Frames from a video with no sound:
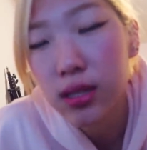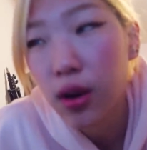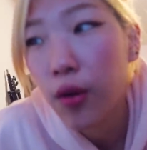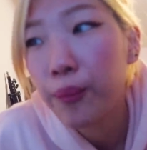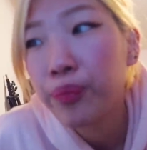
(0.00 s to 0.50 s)

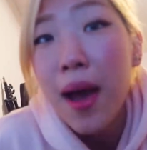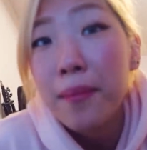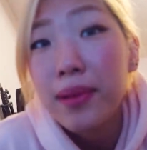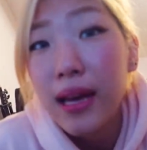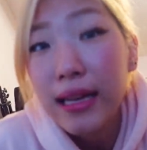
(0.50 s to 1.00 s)
So
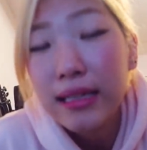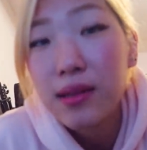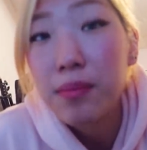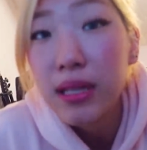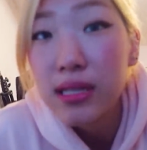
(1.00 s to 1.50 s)
I'm planning
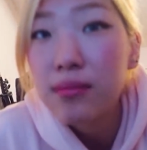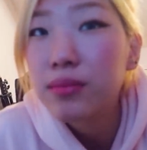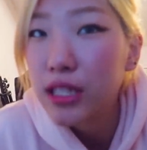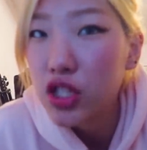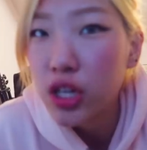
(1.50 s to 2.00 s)
to put some
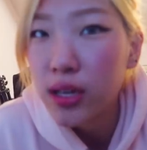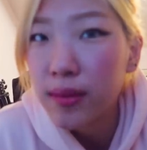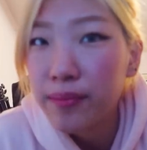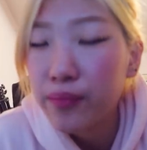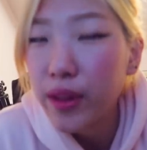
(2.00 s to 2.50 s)
bleach on
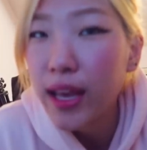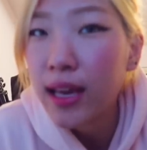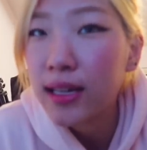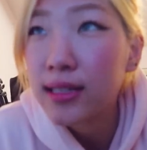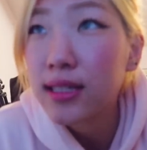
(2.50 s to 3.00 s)
him
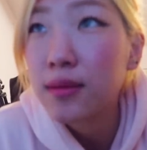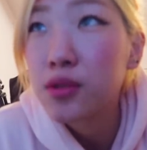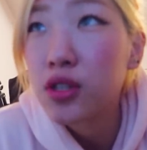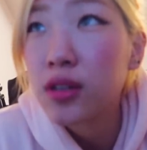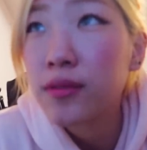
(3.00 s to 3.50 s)
and
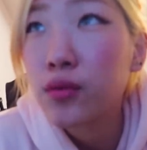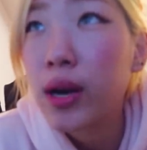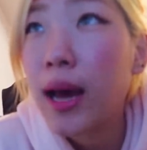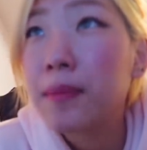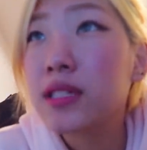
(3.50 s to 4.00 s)
observe
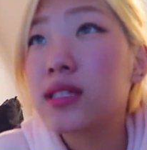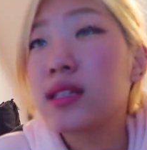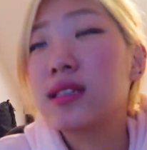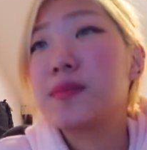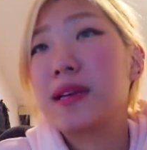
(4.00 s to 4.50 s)
what happens to
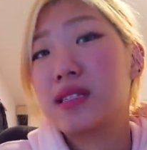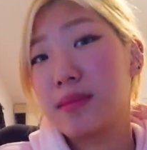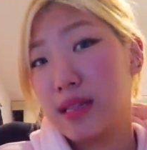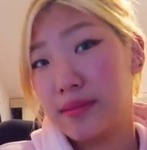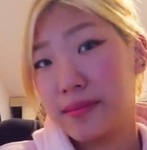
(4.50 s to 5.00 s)
the specimen.